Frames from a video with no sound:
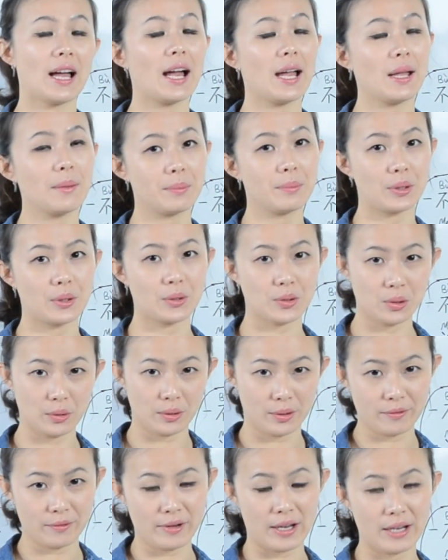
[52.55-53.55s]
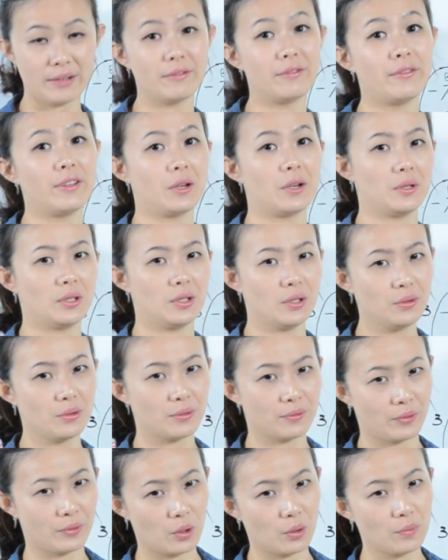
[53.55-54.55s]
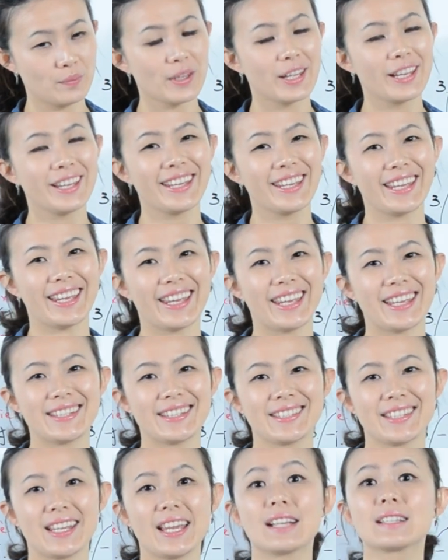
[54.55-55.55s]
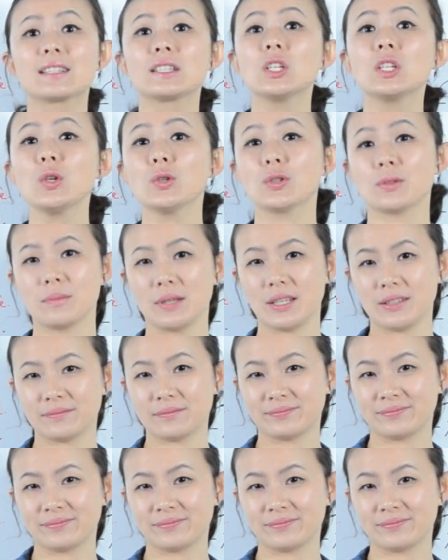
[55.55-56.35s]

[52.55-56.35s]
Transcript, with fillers: I personally find very useful is excuse me.